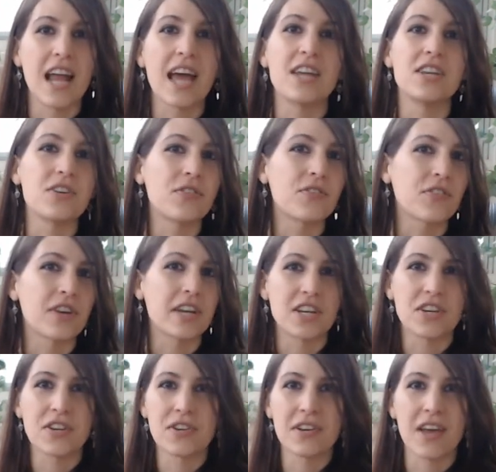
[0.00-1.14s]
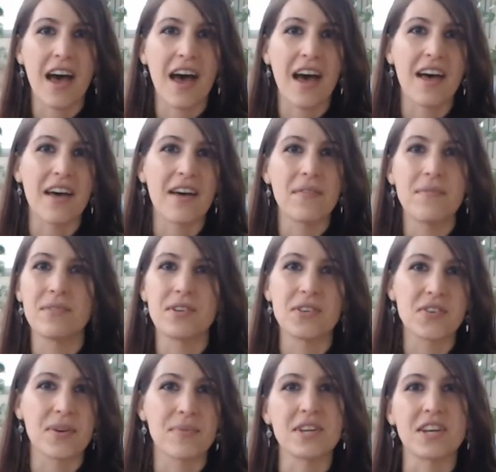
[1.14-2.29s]
I do for each
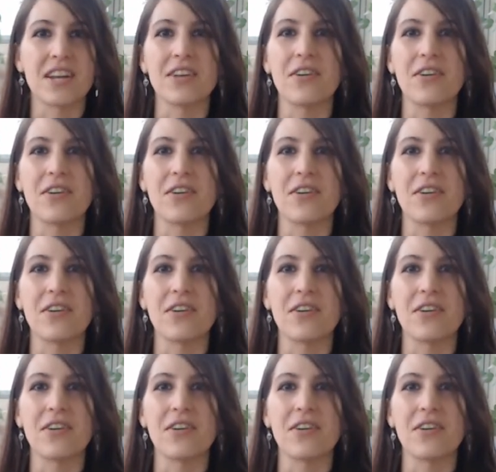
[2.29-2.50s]
description,